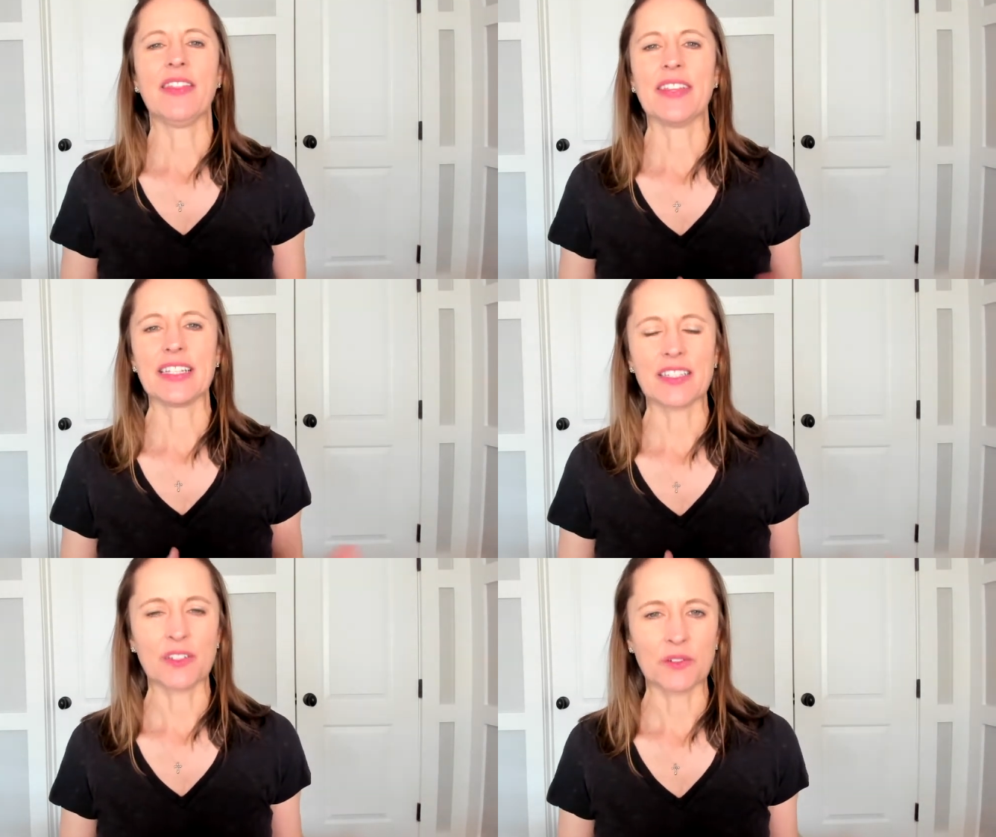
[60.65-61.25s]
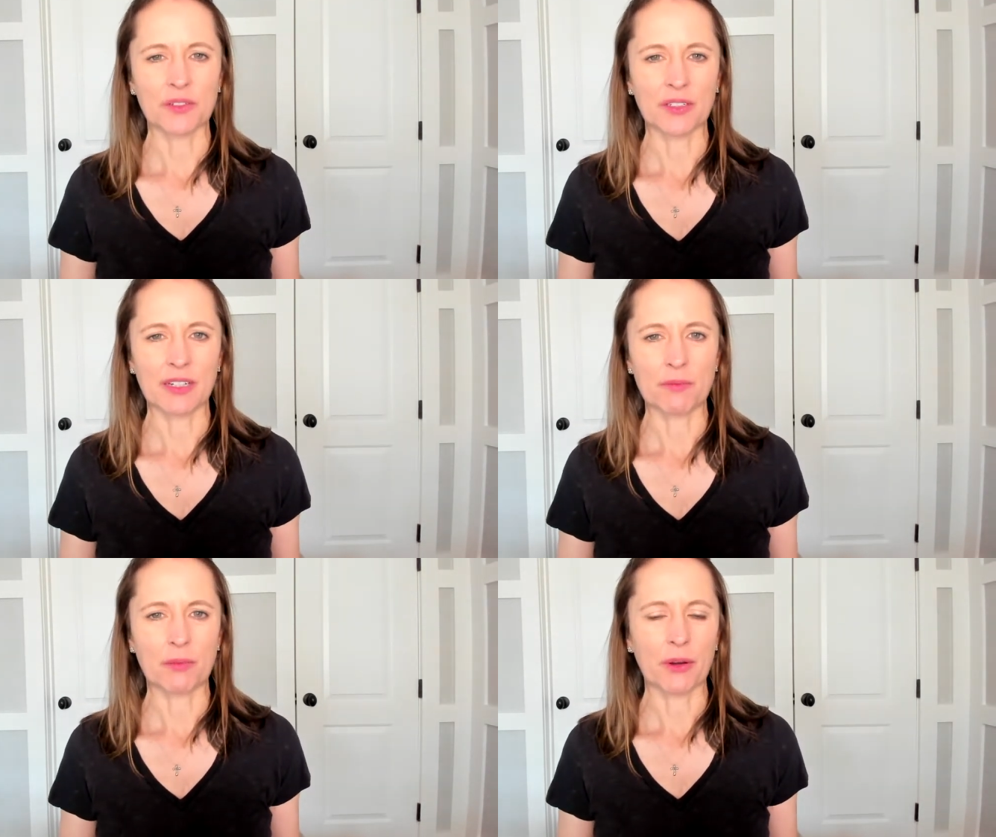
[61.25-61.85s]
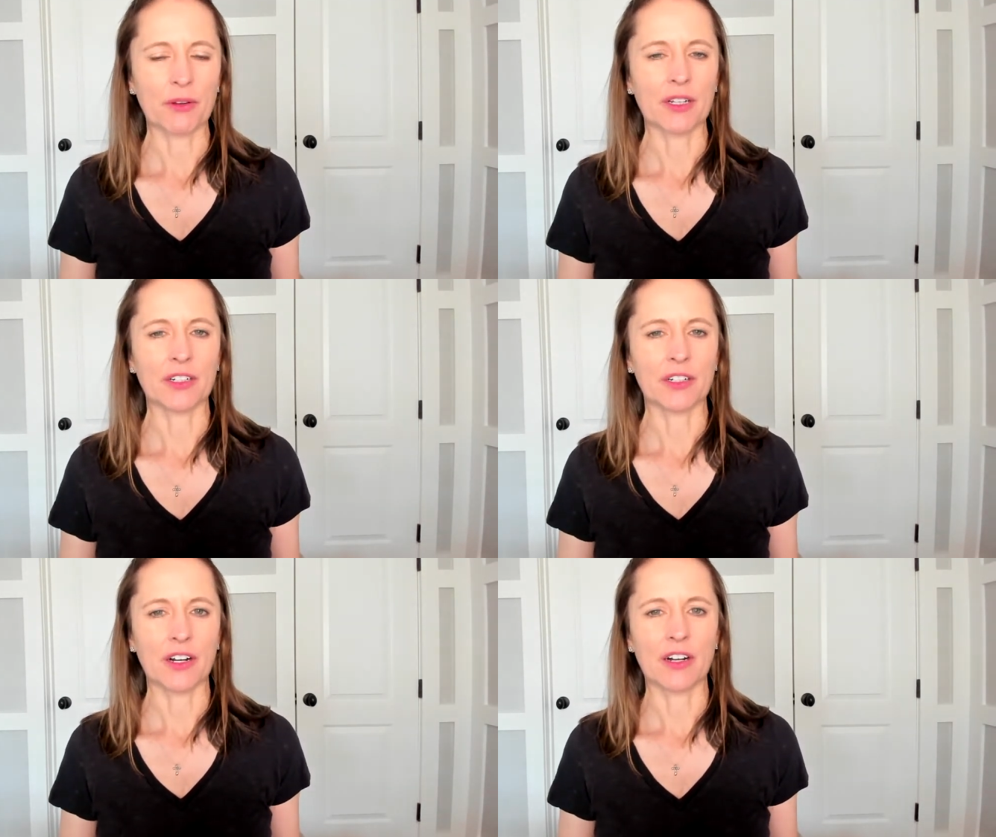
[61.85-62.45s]
this is really broken
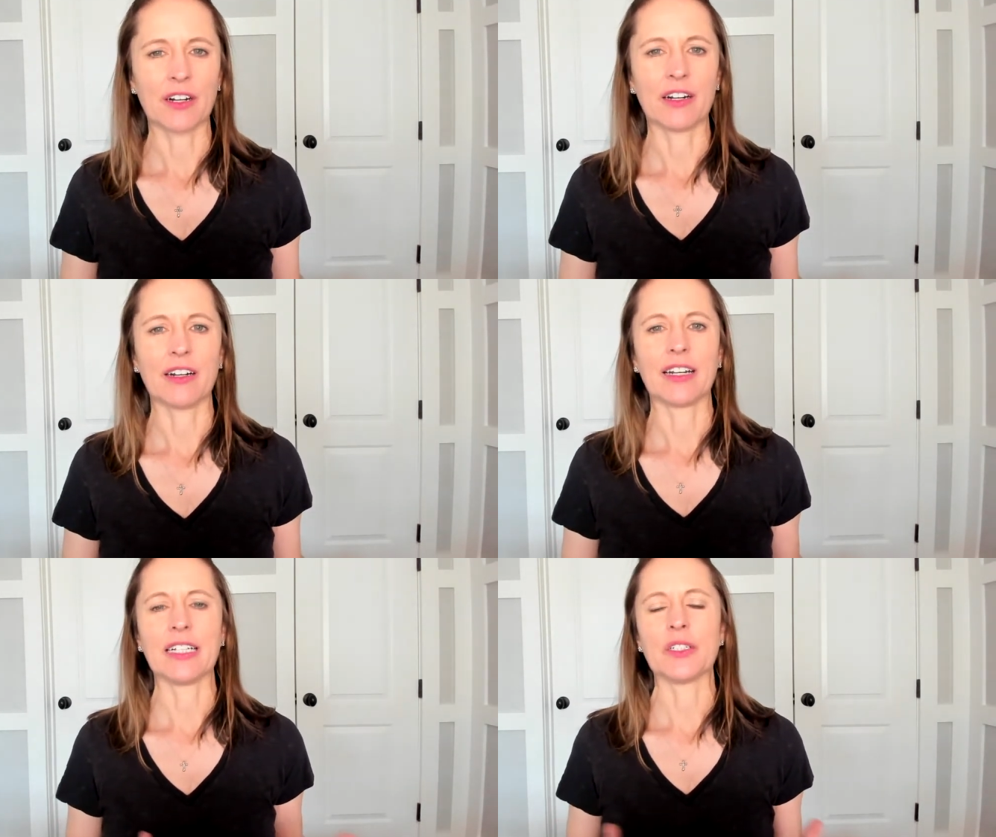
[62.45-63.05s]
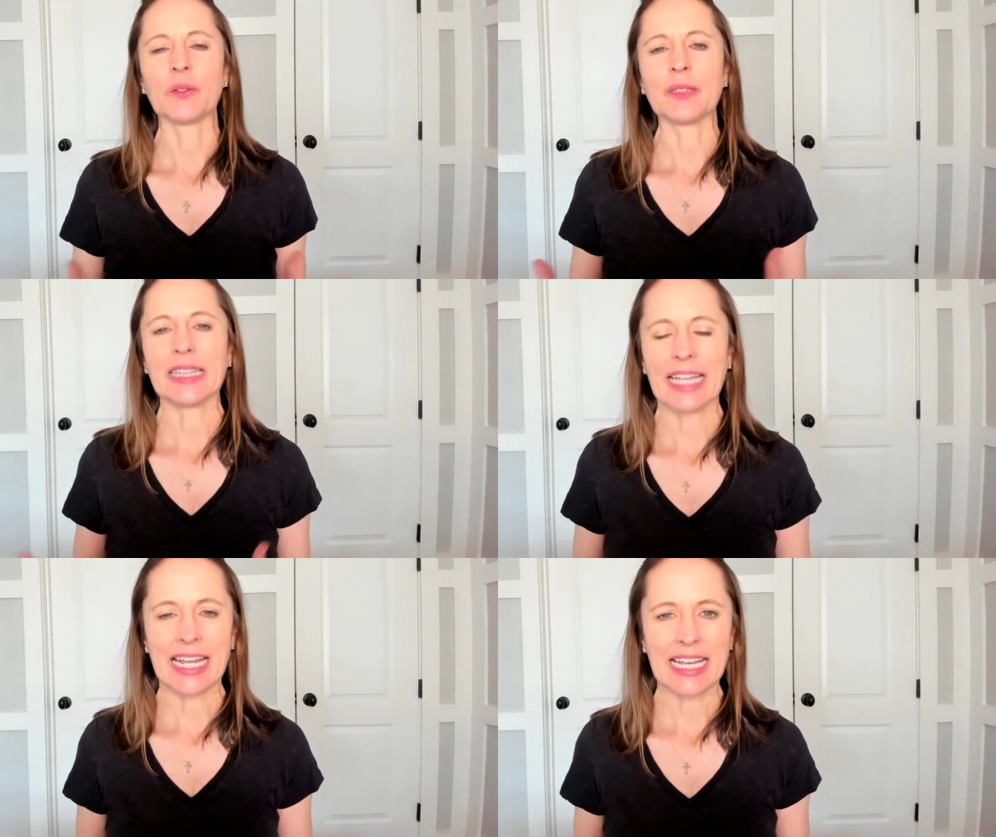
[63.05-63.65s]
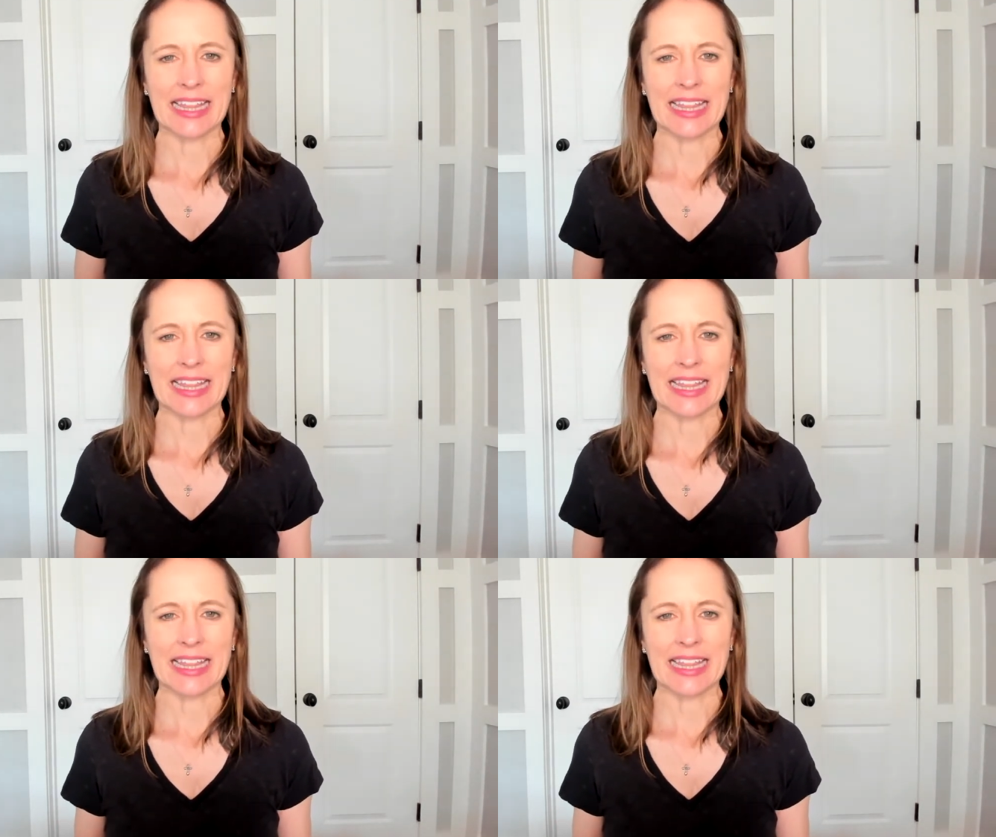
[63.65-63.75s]
or hard, I don't like